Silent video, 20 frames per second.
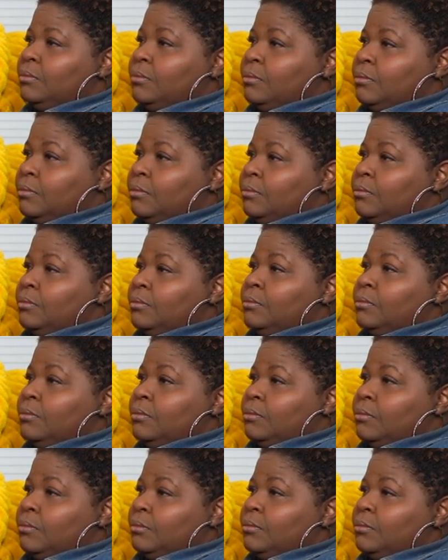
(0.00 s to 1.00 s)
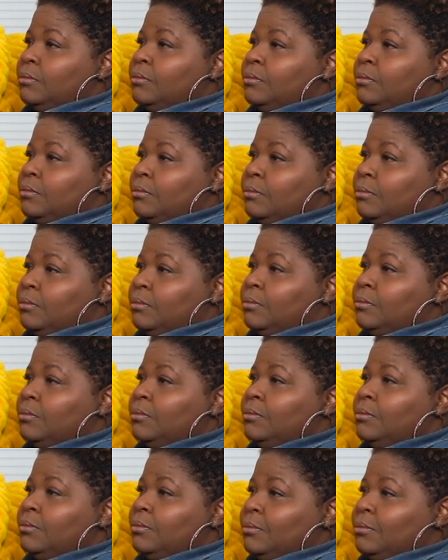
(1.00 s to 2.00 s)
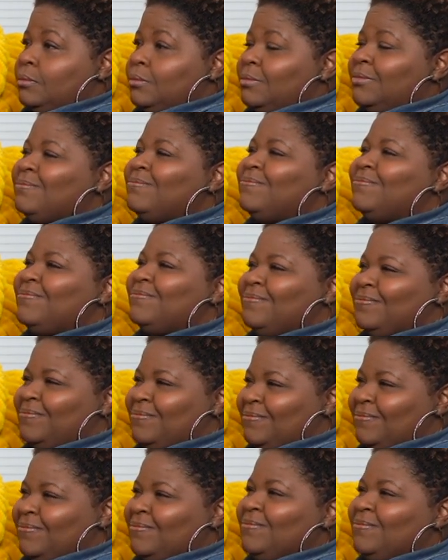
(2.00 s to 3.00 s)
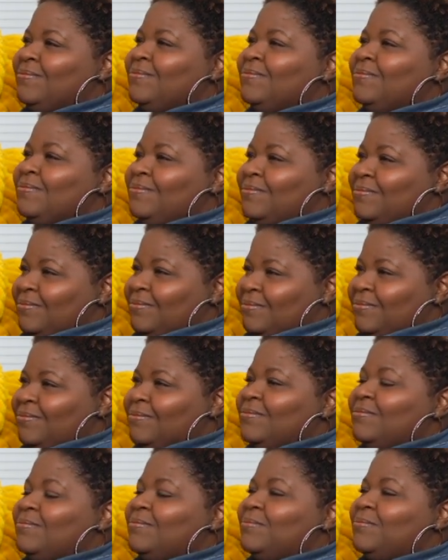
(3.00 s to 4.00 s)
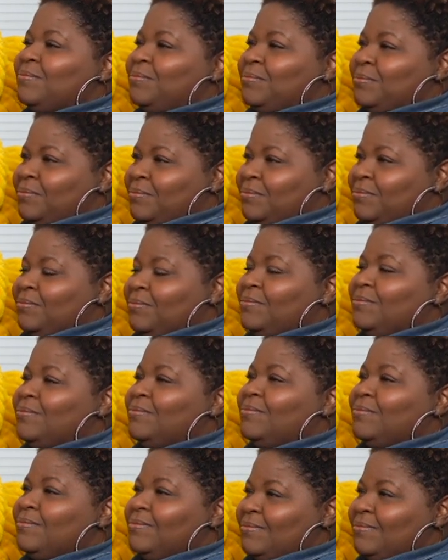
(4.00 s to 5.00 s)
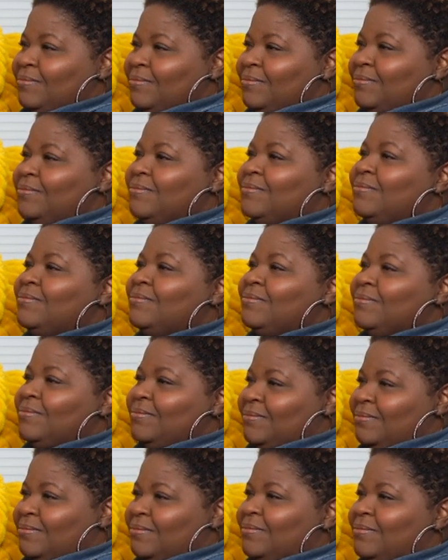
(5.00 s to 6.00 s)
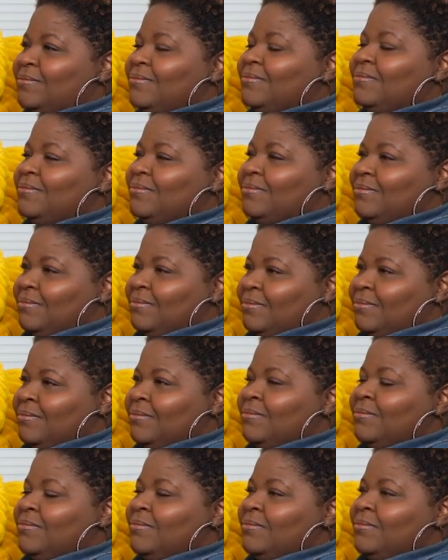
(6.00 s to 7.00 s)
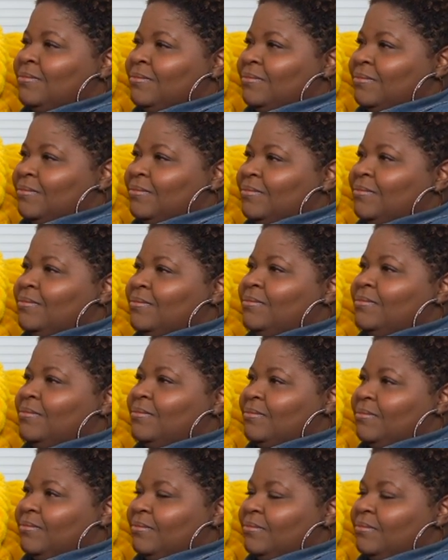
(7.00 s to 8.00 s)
[no speech]